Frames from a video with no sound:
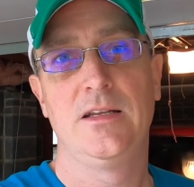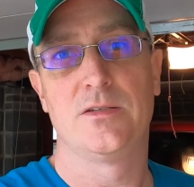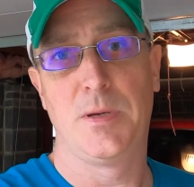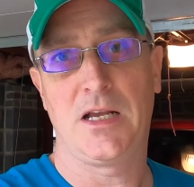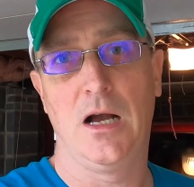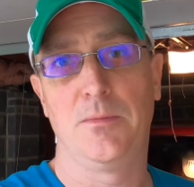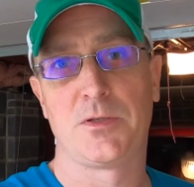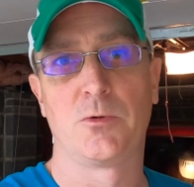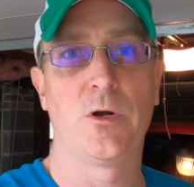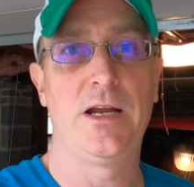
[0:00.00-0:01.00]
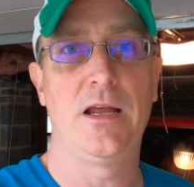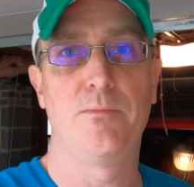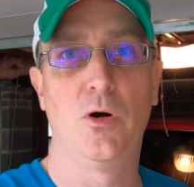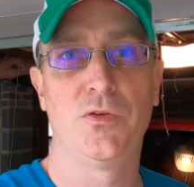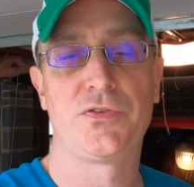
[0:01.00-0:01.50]
to pick up some grade 8
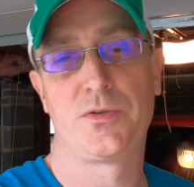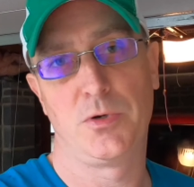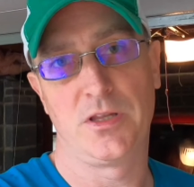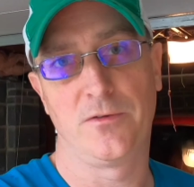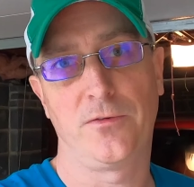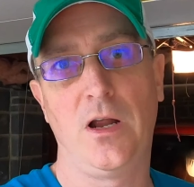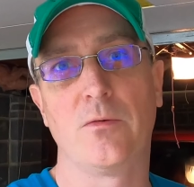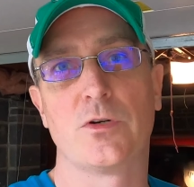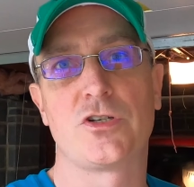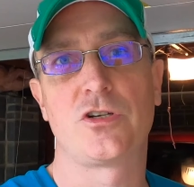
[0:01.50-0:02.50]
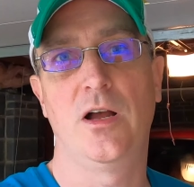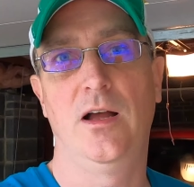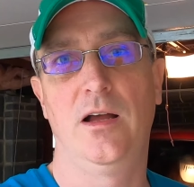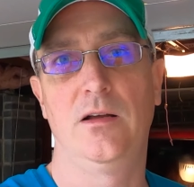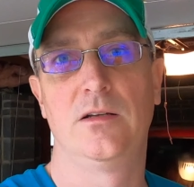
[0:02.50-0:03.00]
bolts to put in the front, which
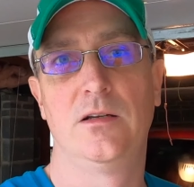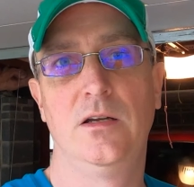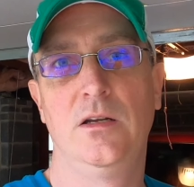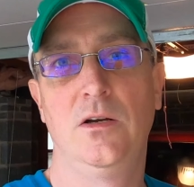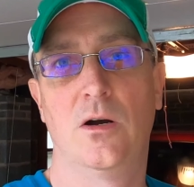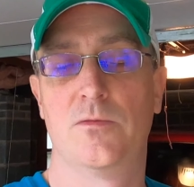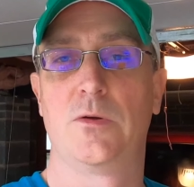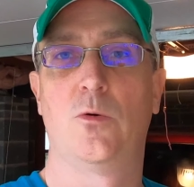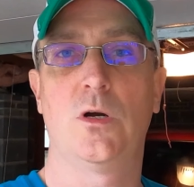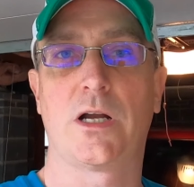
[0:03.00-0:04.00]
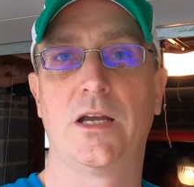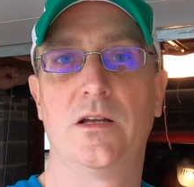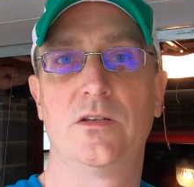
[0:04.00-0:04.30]
hopefully will work.